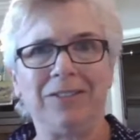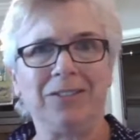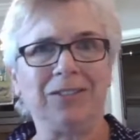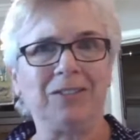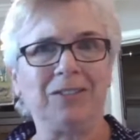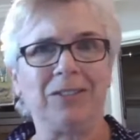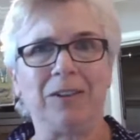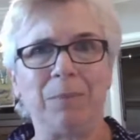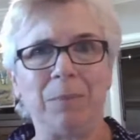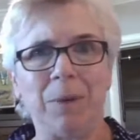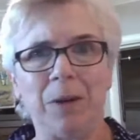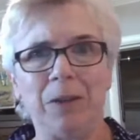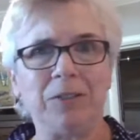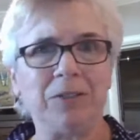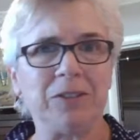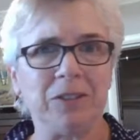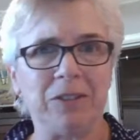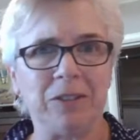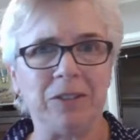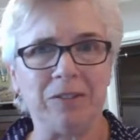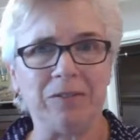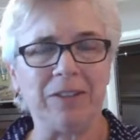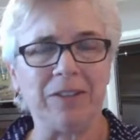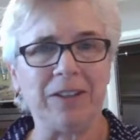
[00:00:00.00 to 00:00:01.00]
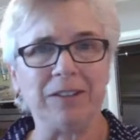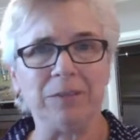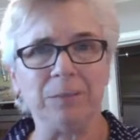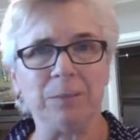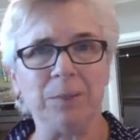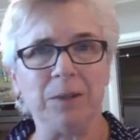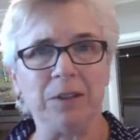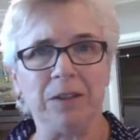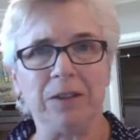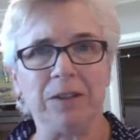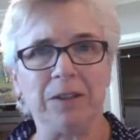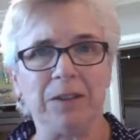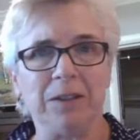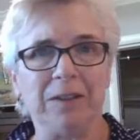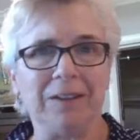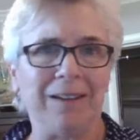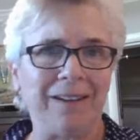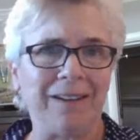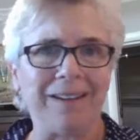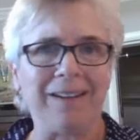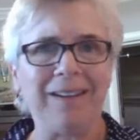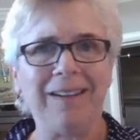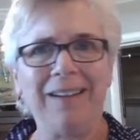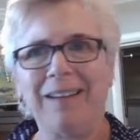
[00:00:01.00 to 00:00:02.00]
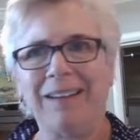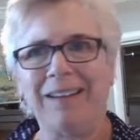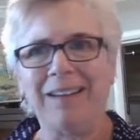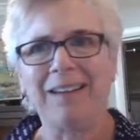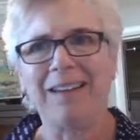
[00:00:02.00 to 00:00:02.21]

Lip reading: just start posting on Facebook and like,